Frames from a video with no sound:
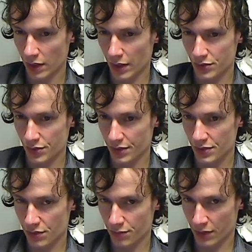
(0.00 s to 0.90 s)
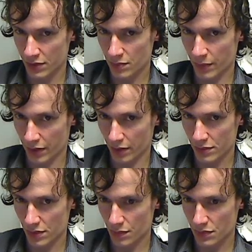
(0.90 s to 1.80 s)
It triggers defense
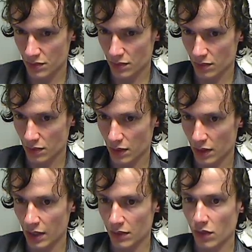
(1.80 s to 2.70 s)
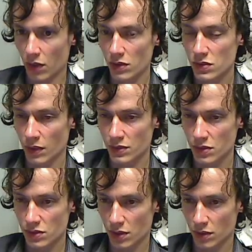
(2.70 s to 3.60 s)
mechanisms. It lowers one's
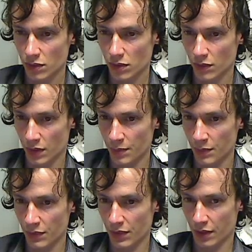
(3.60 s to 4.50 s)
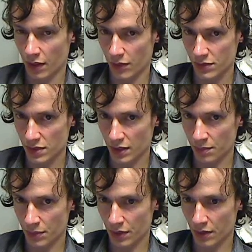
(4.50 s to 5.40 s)
internal agreement with their current state
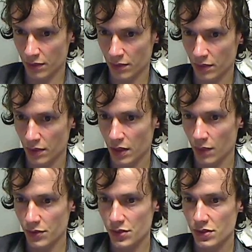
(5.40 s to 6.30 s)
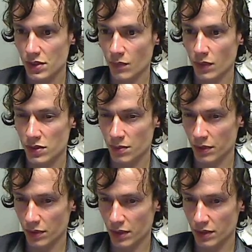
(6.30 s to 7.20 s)
of being, reducing one's
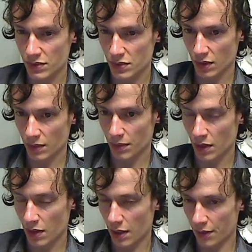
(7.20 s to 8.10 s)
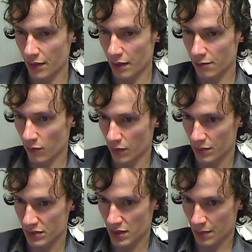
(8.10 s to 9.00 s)
ability to sleep, and therefore the
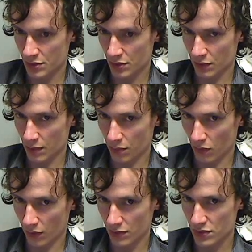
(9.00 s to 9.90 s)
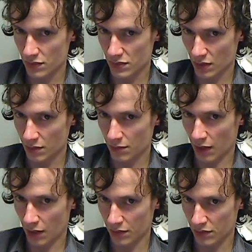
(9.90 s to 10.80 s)
perception of the importance of sleep for
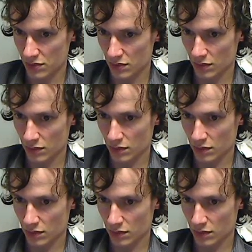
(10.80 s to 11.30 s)
others.